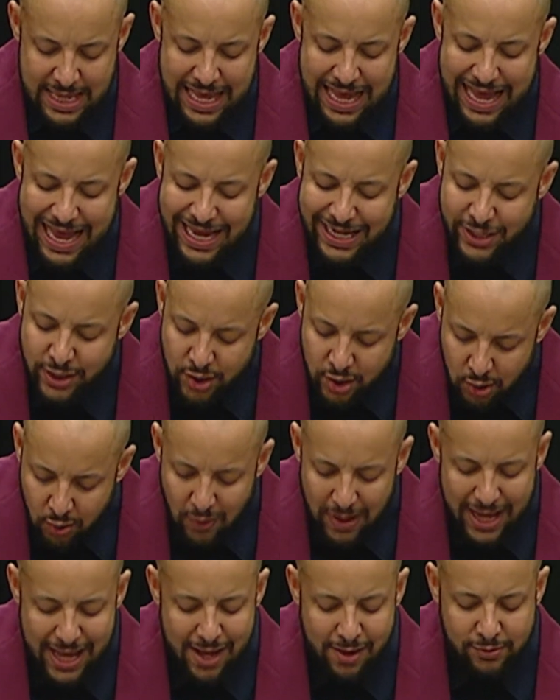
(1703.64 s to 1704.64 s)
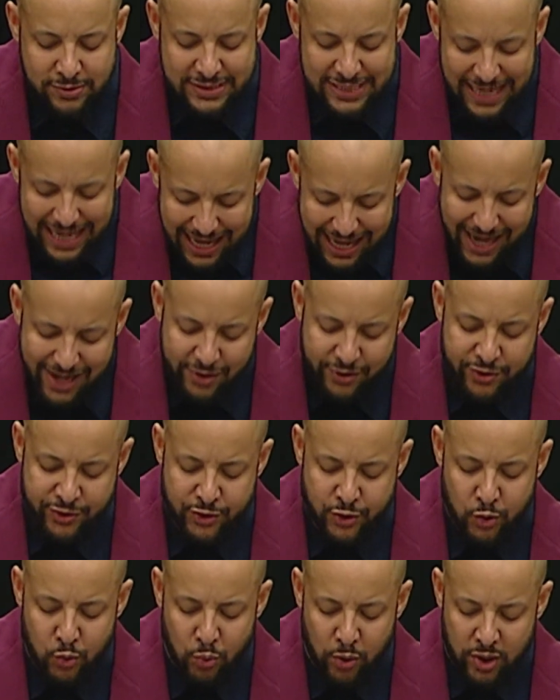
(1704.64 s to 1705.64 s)
I know how tired
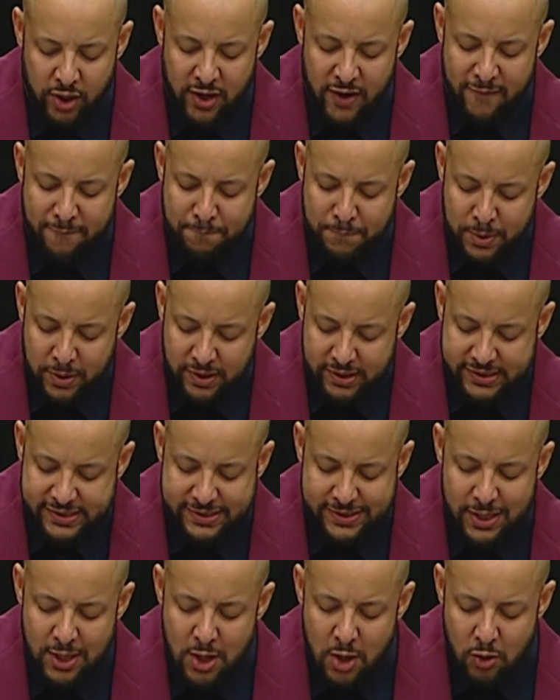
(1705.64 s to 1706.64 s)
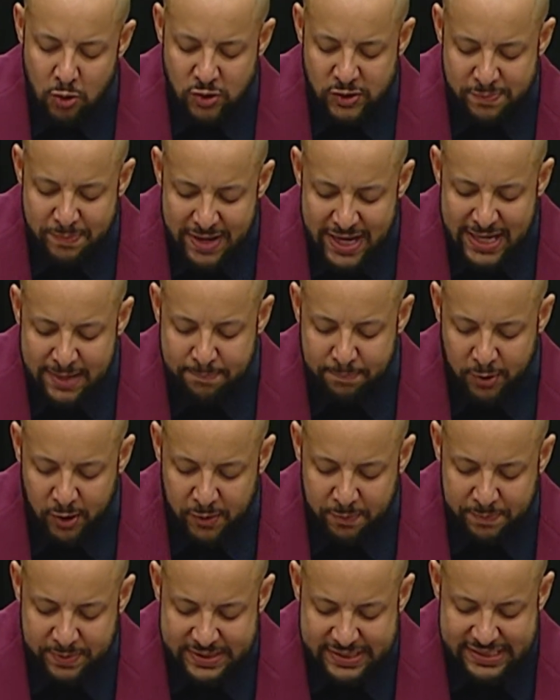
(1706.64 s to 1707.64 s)
you were of books whose main
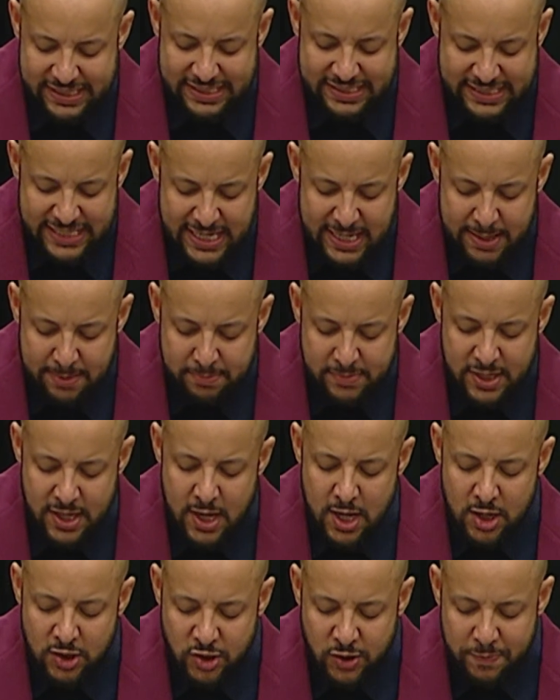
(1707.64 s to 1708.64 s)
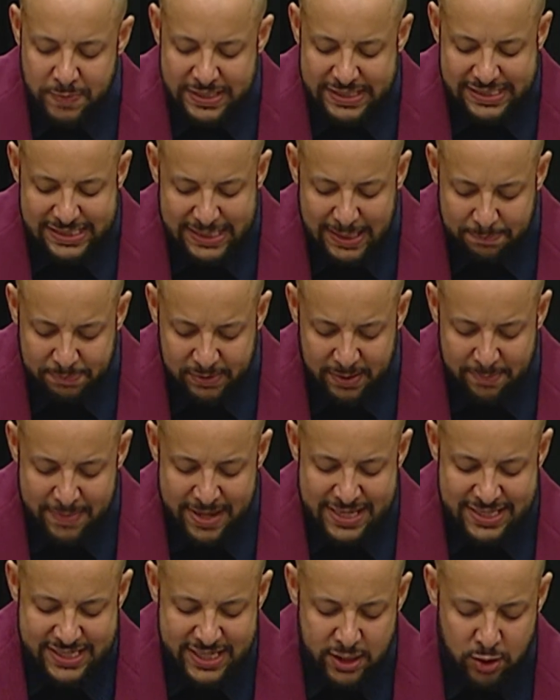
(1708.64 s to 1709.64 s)
purpose seemed to be
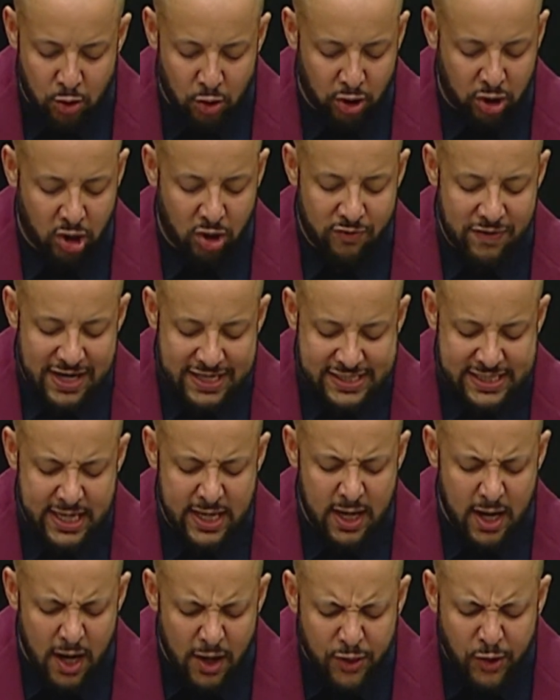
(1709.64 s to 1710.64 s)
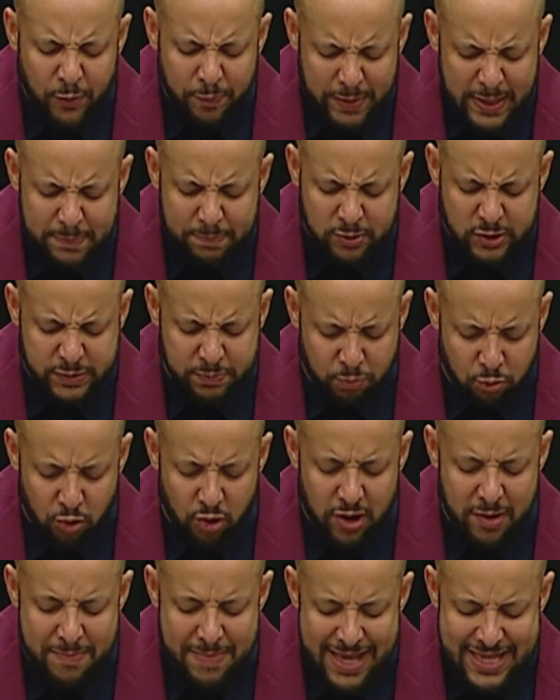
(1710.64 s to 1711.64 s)
supplementing or correcting other people's
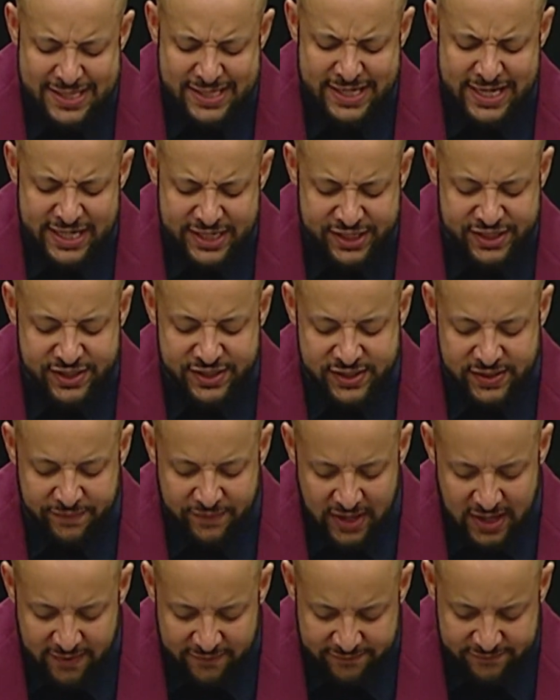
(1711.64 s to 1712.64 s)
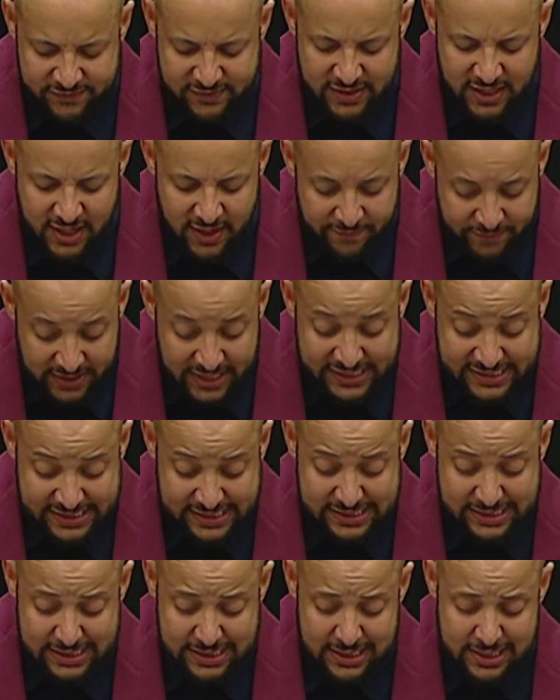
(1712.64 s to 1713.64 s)
poor imaginations of us,